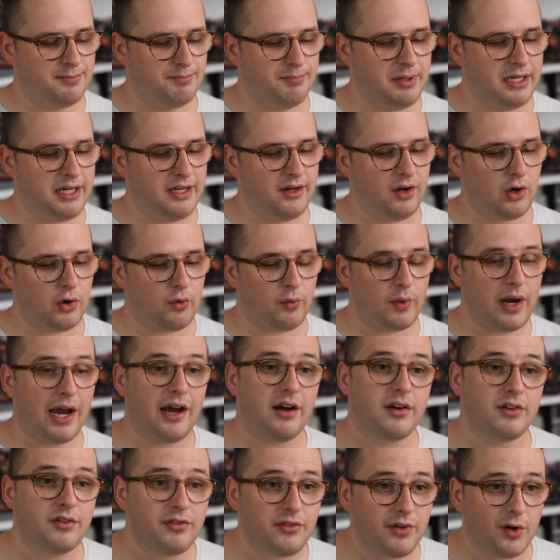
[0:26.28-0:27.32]
has been
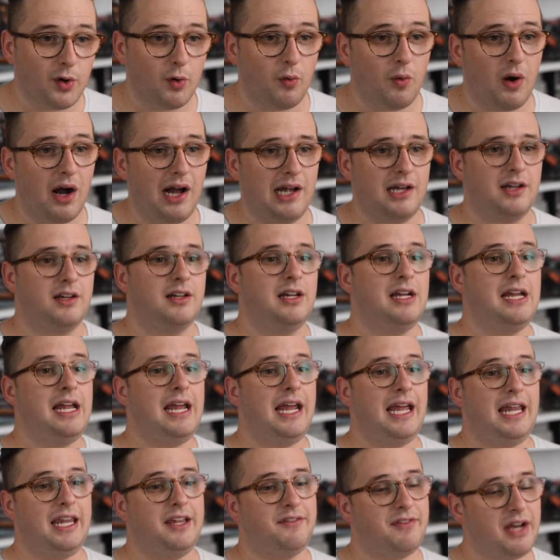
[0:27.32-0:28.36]
around for a while
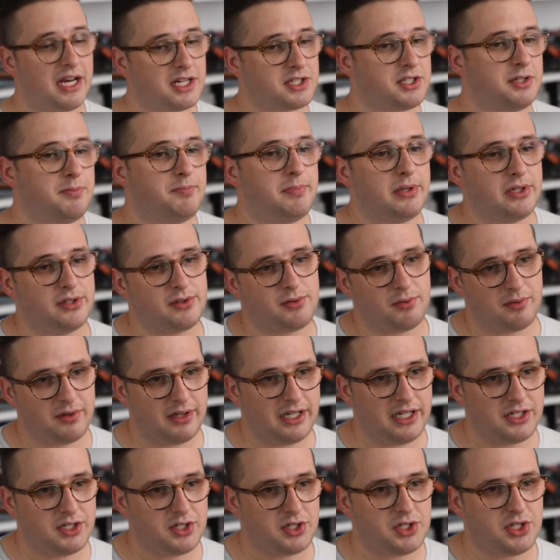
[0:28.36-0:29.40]
and they've actually built a
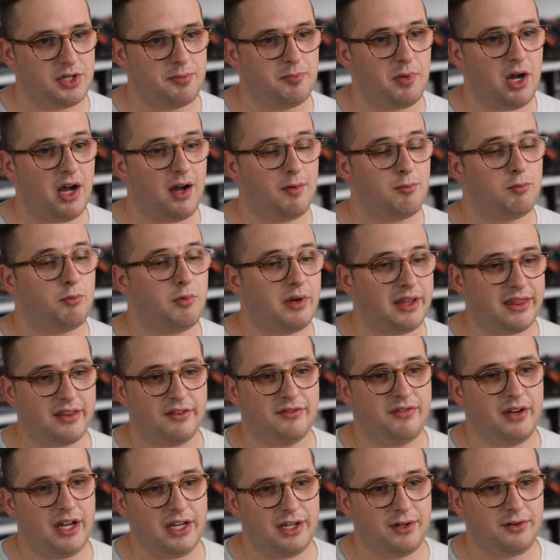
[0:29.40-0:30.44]
relationship up with
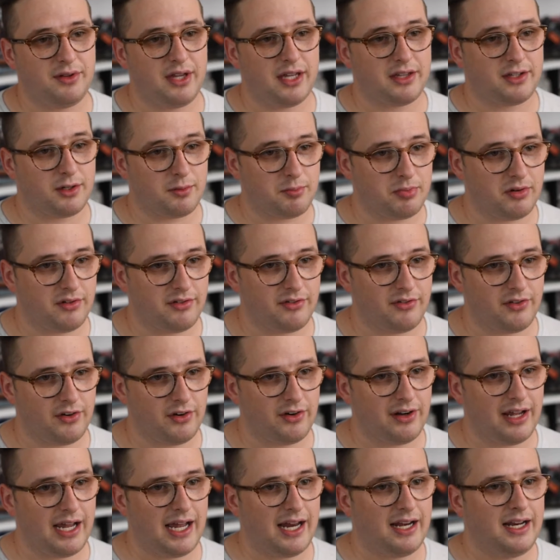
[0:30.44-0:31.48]
the venue that they're
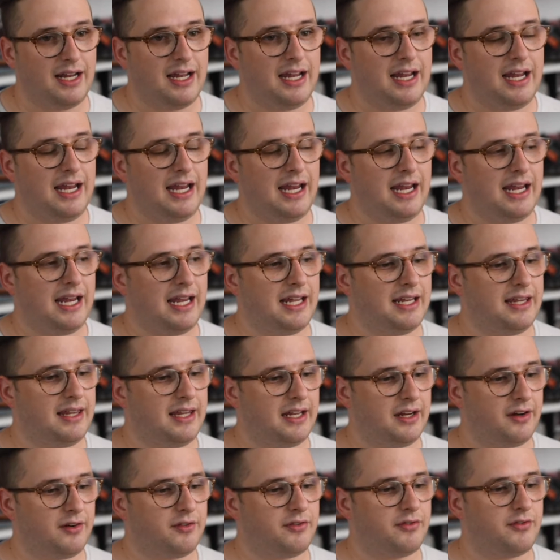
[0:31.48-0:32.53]
preferred at,
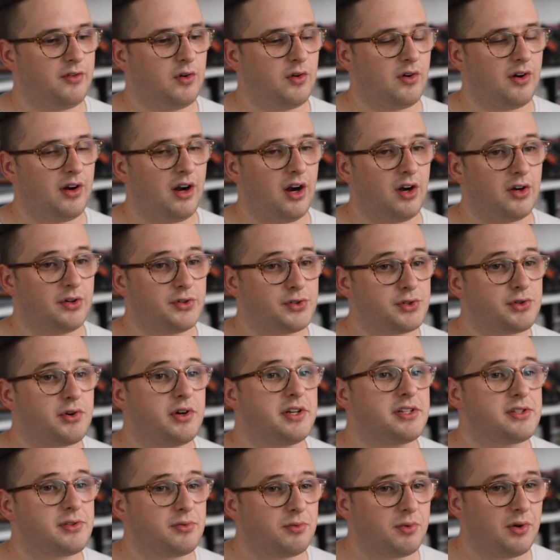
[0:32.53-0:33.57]
and therefore are
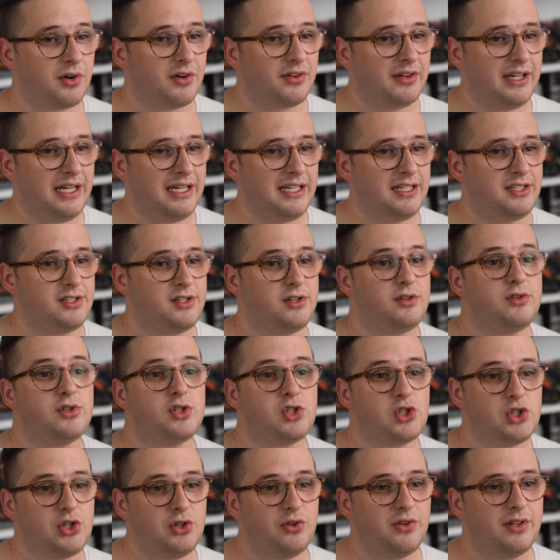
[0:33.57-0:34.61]
trustworthy to
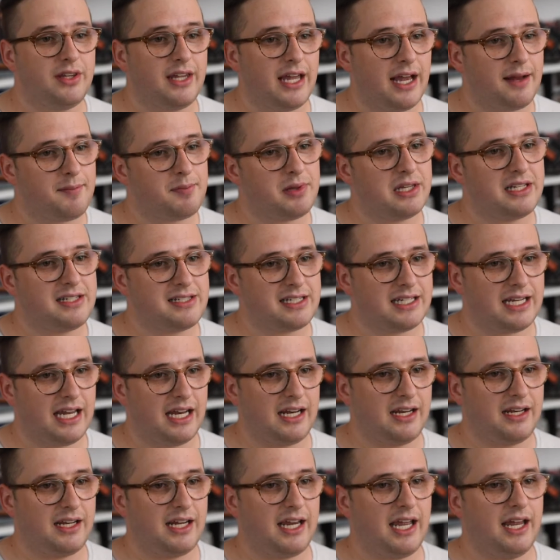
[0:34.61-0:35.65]
shoot in that place
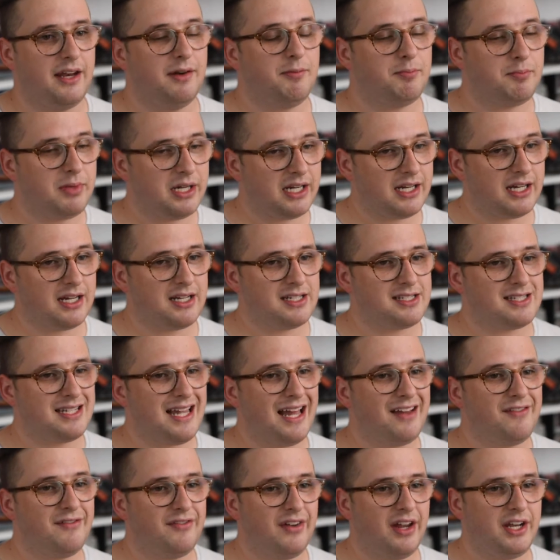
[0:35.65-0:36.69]
again and again.
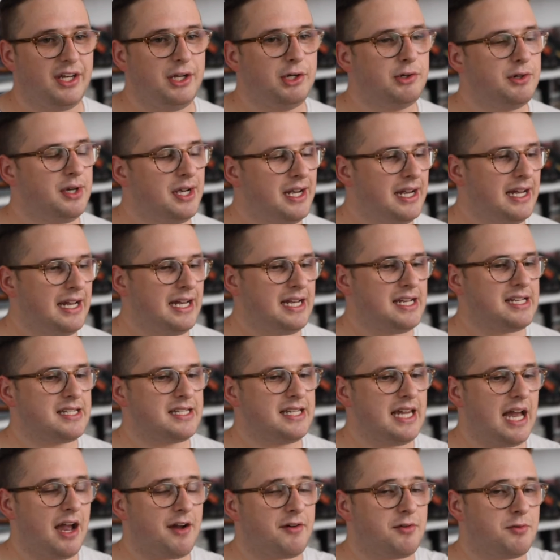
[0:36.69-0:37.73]
Because that venue
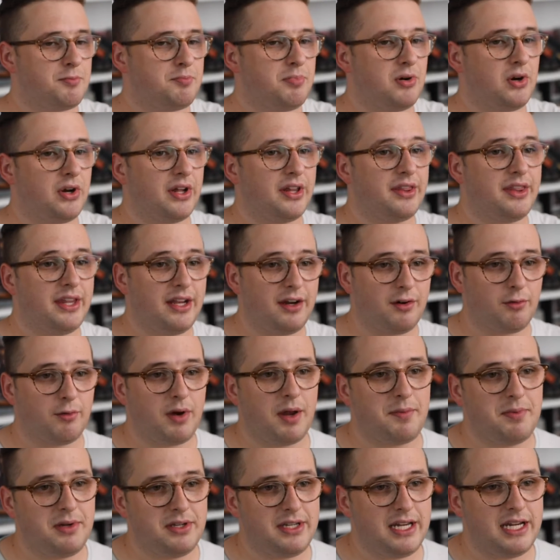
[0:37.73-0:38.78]
is now putting their
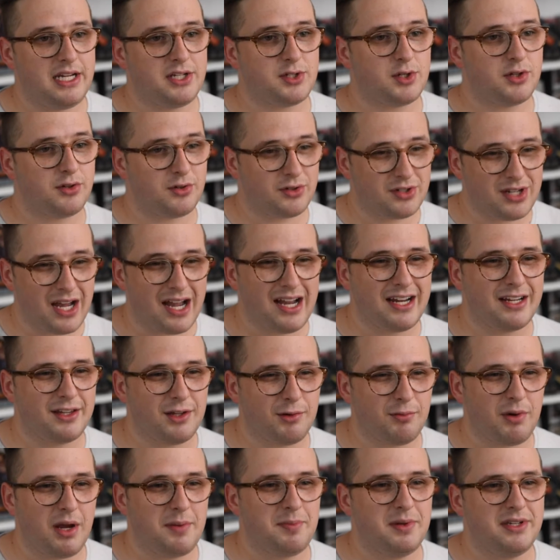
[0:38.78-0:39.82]
reputation, they're
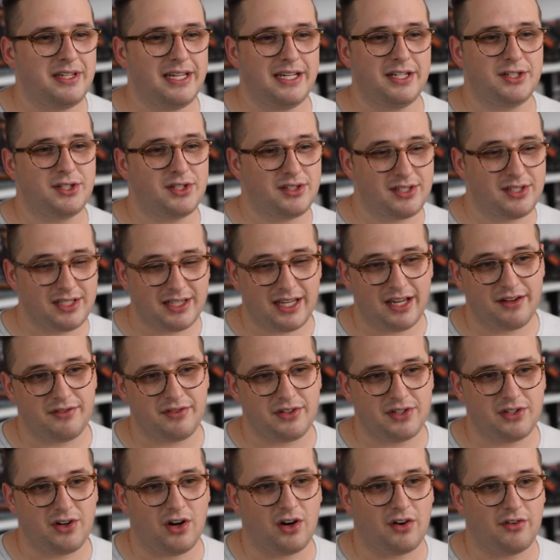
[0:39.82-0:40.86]
tying their reputation to that
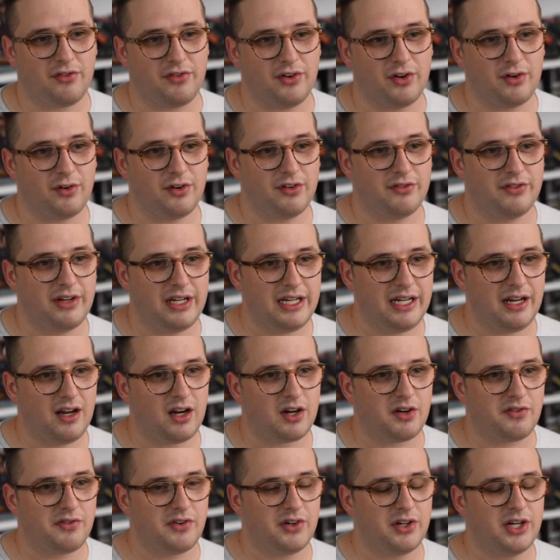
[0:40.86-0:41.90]
photographer or
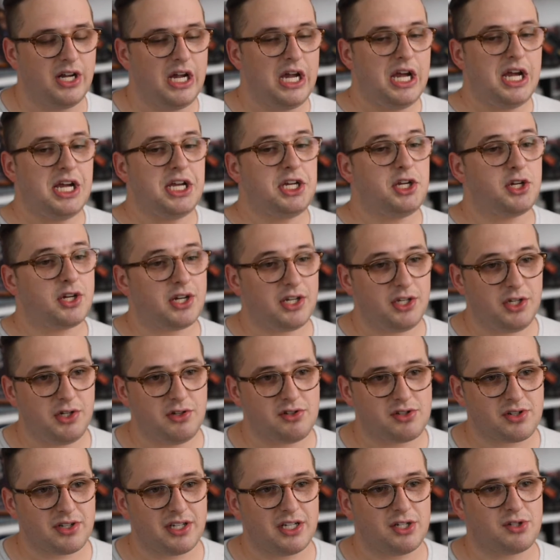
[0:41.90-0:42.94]
videographer, you can
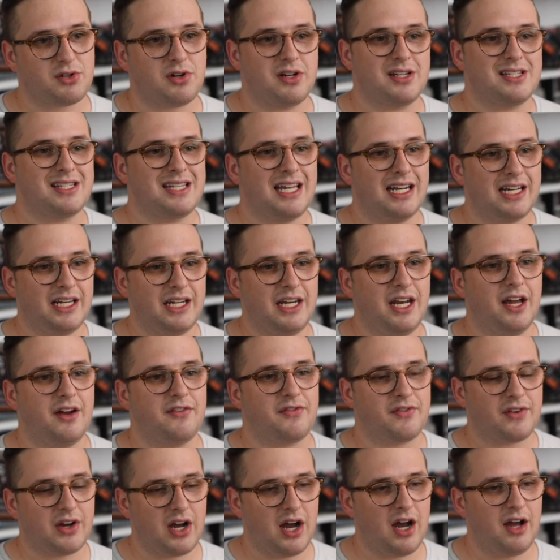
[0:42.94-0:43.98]
usually trust that
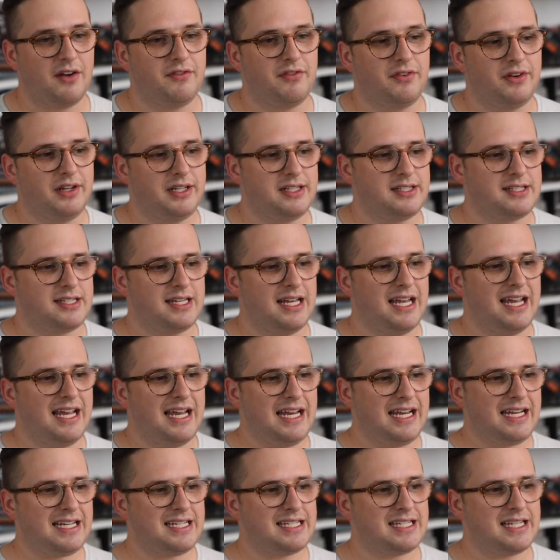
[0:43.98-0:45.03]
enough confidence
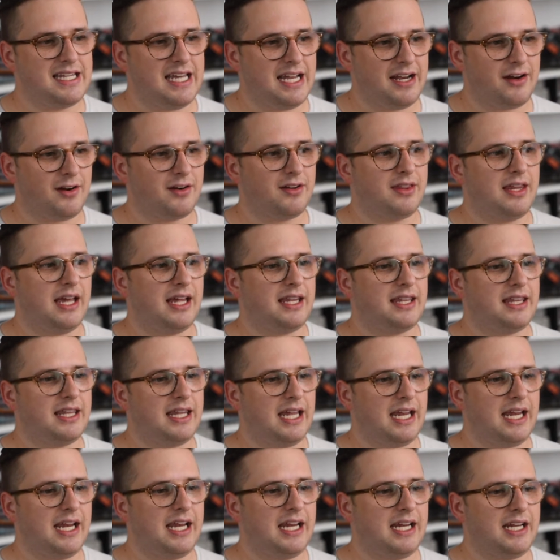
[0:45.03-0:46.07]
is there that
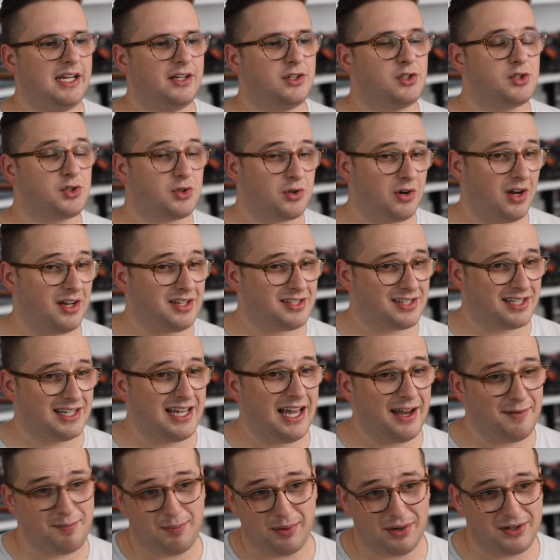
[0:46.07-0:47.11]
they
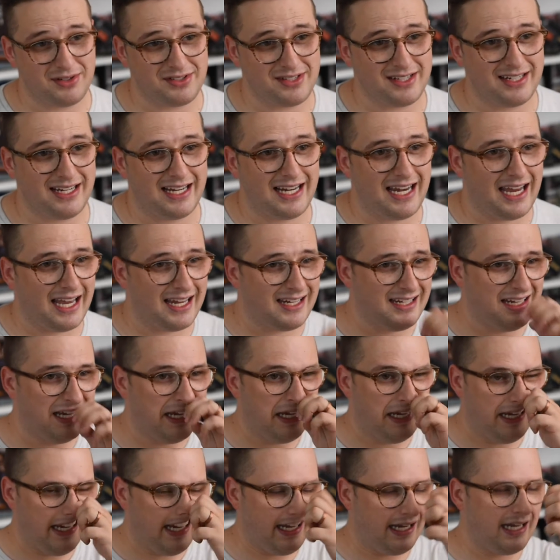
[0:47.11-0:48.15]
trust that person again,
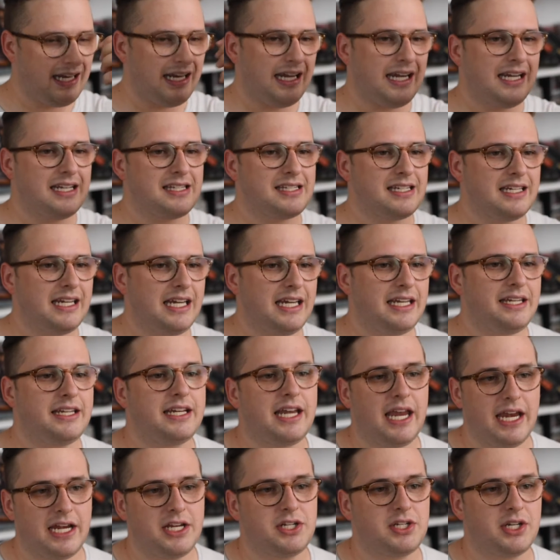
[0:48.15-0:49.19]
and it's an
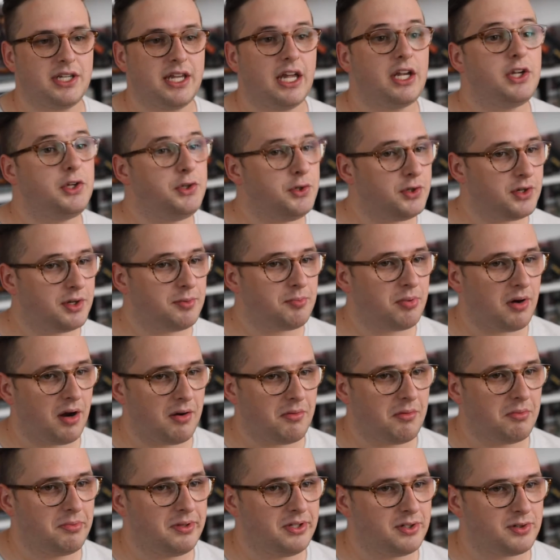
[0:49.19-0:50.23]
indication that you can
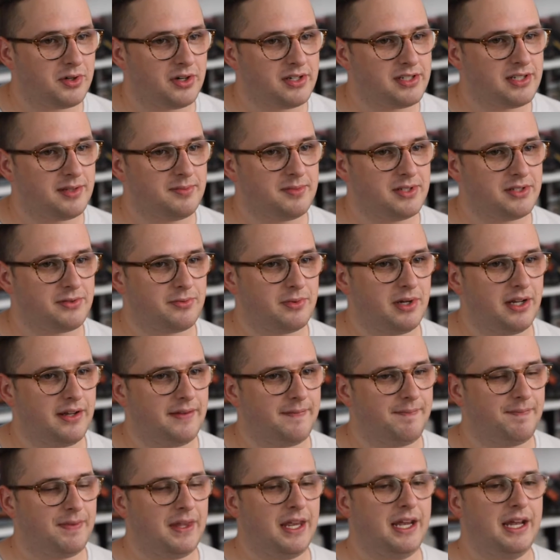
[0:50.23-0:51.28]
probably trust them as
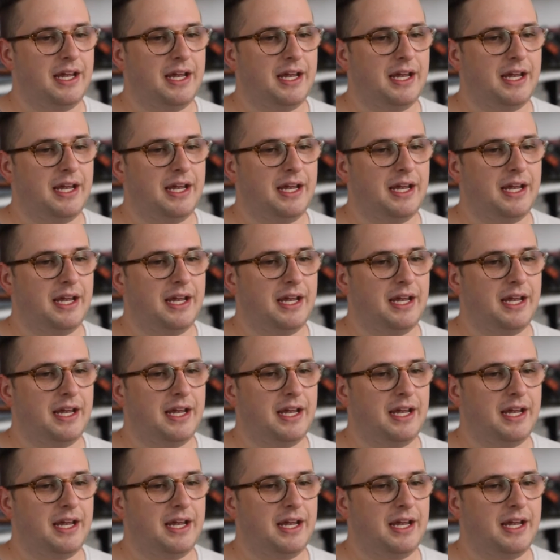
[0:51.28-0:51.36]
well.